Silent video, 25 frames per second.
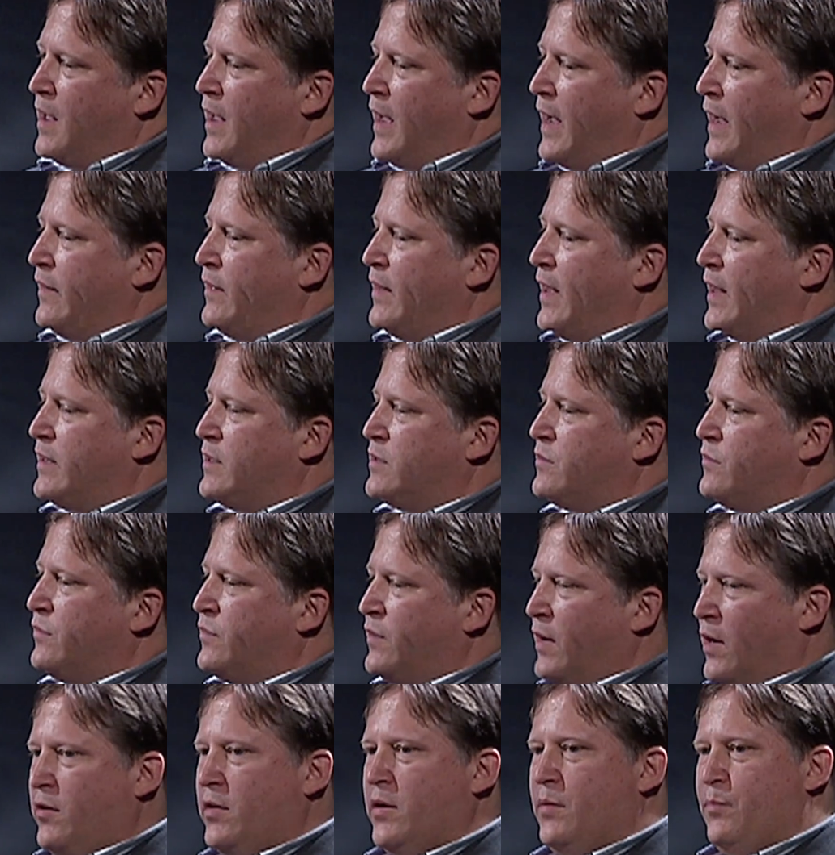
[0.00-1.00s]
and that it's
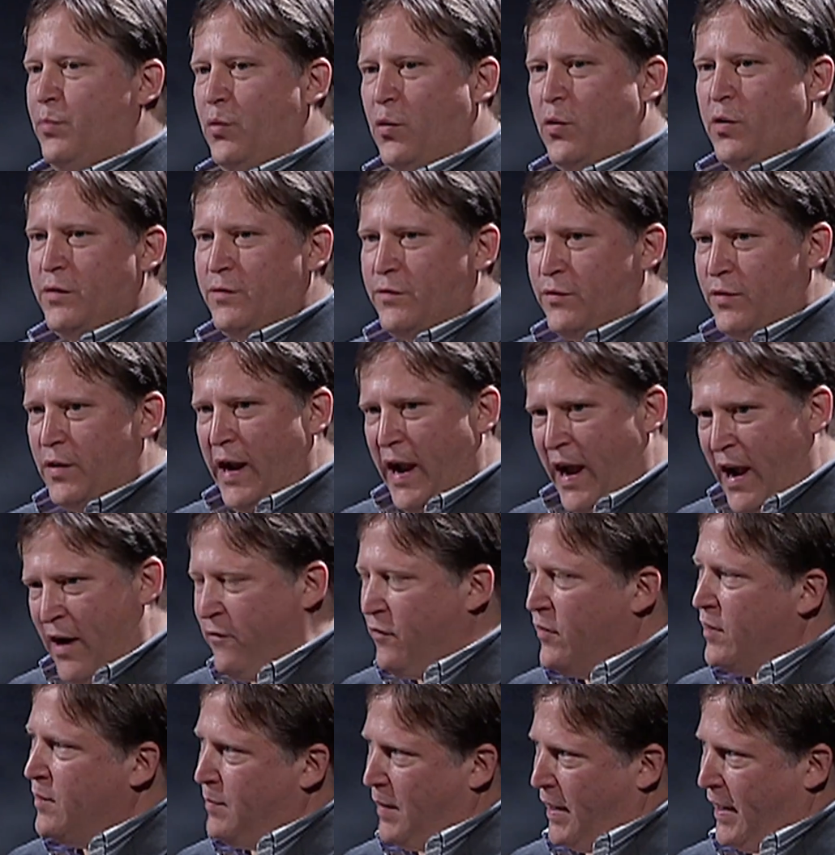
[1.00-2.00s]
very important for
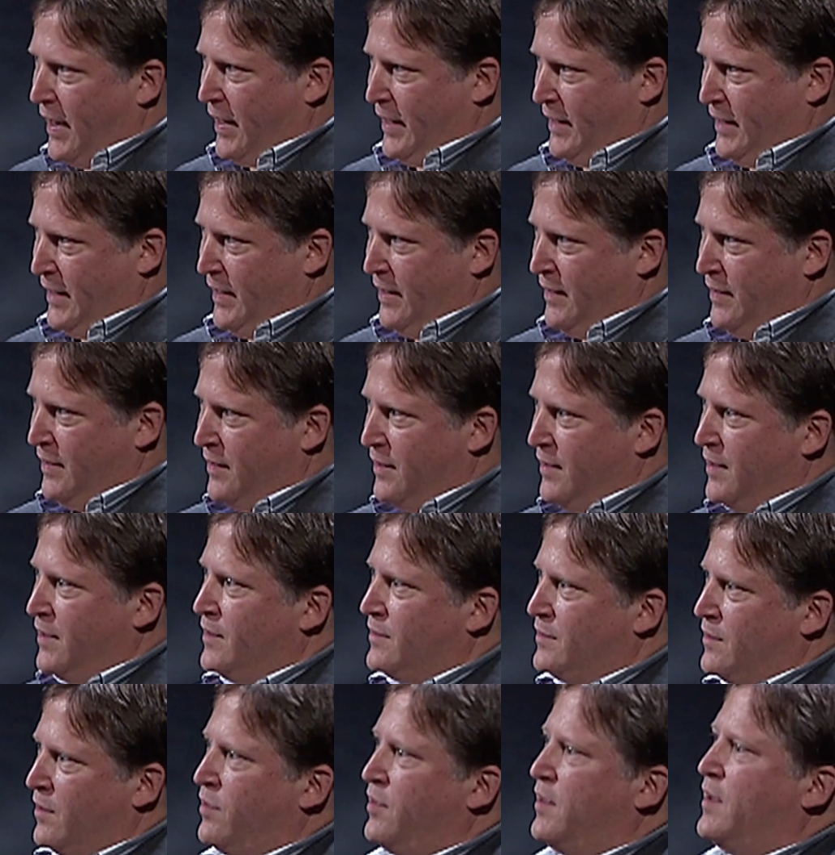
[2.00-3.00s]
everybody
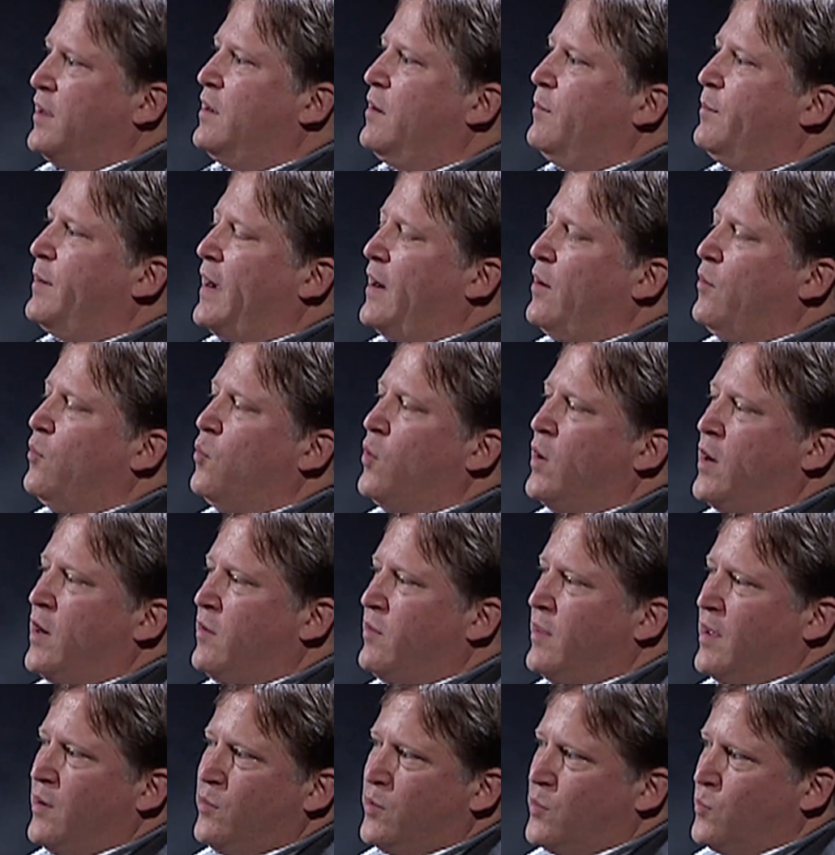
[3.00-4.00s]
to think about where
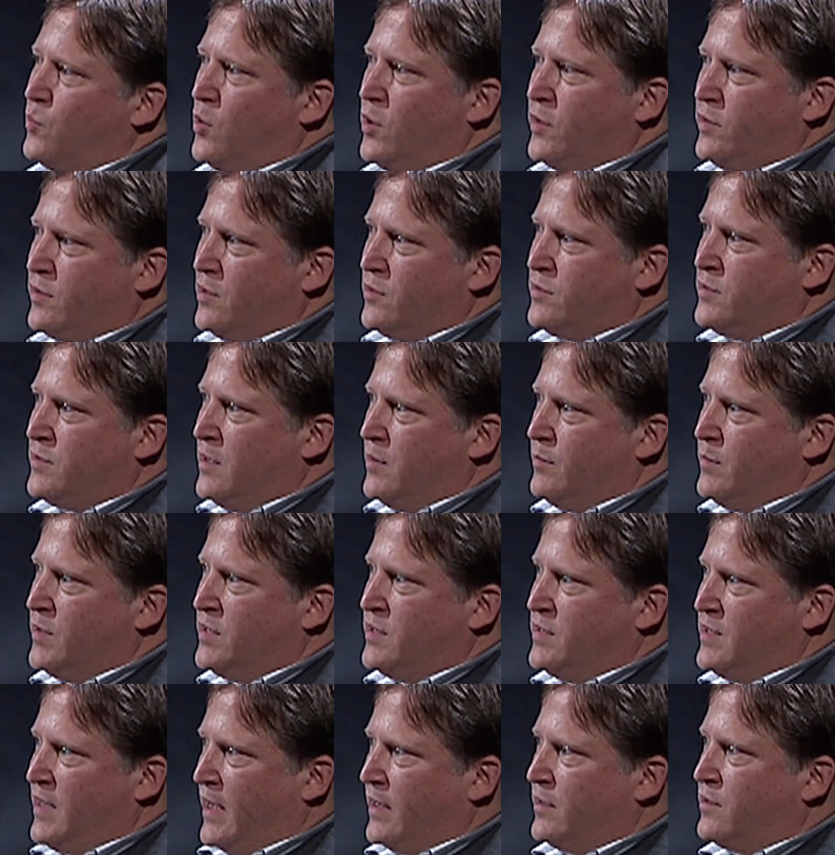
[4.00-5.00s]
they would want those
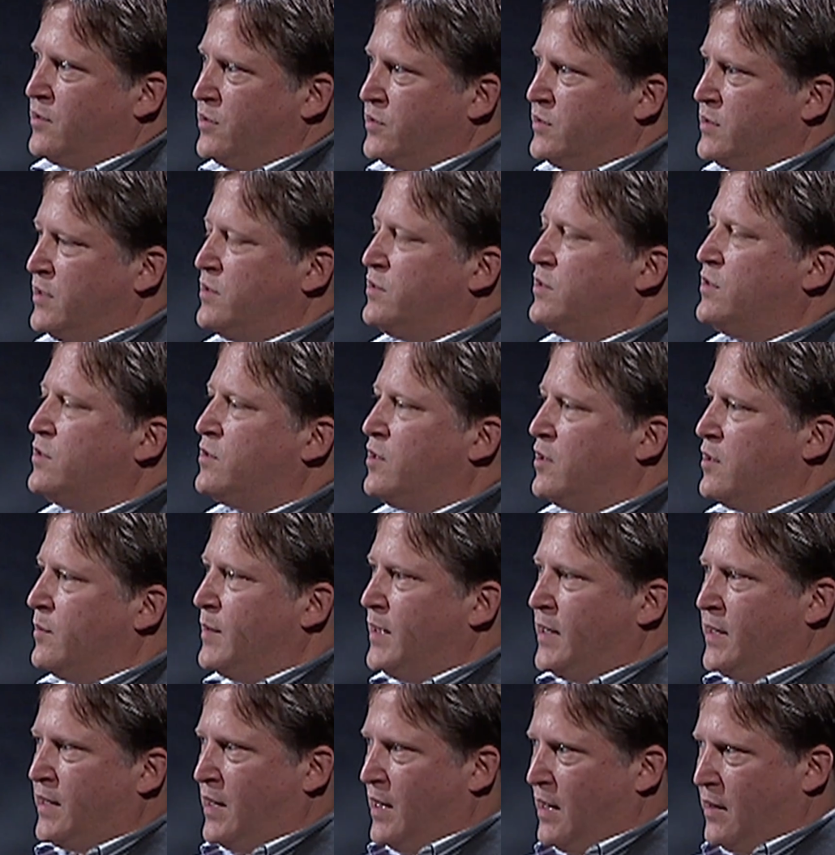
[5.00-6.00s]
limits set, because this is going to
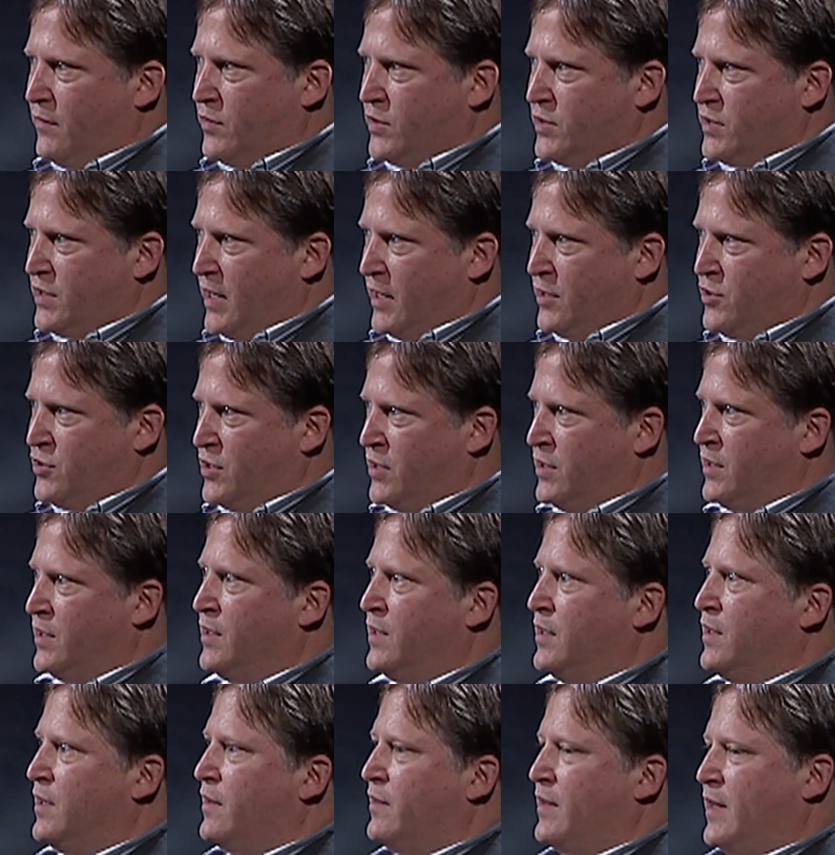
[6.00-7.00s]
be a conversation
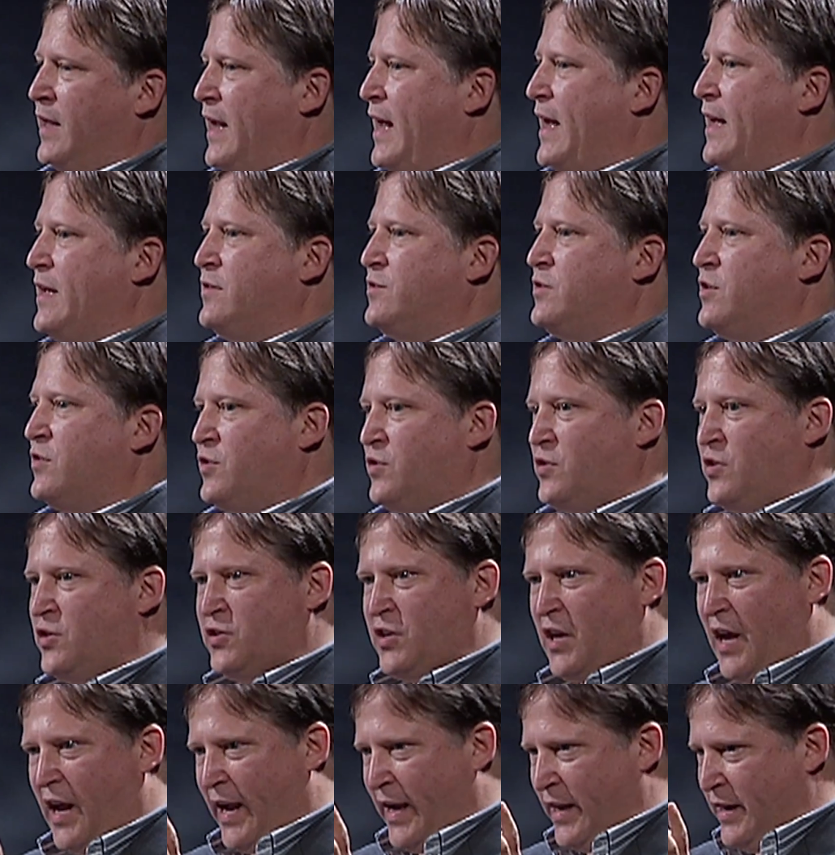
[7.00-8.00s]
that as a
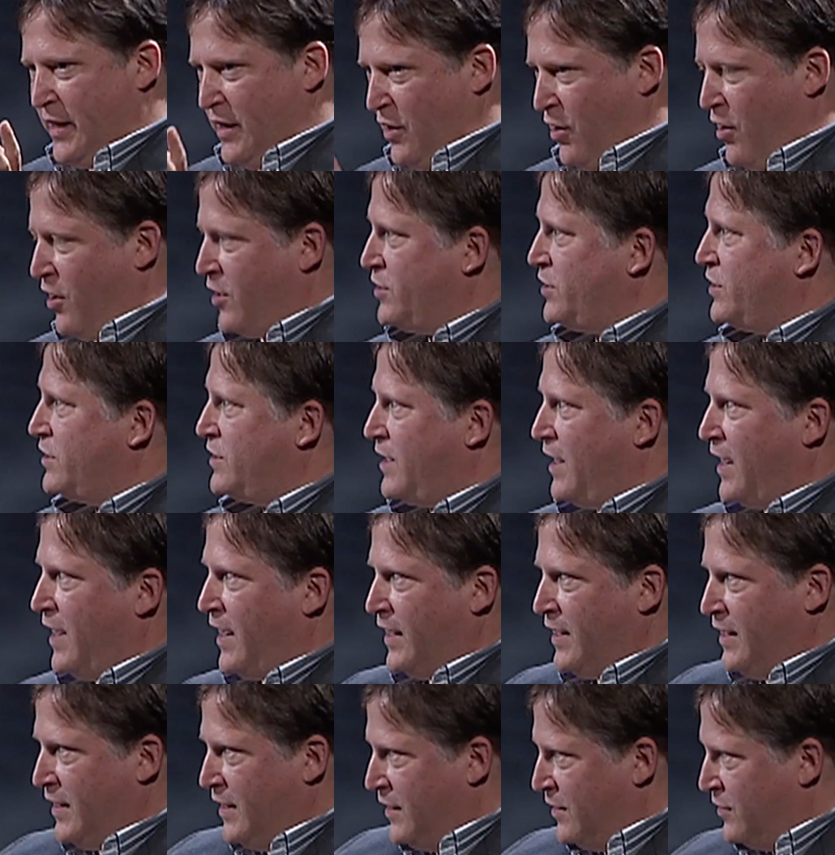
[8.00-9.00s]
society, our
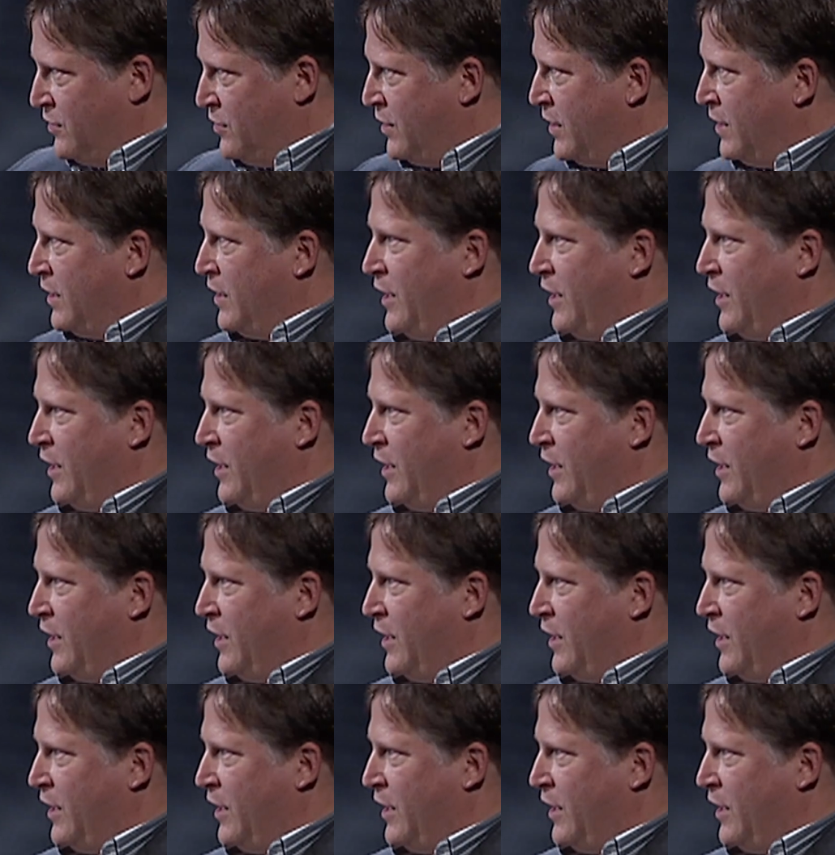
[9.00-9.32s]
society and,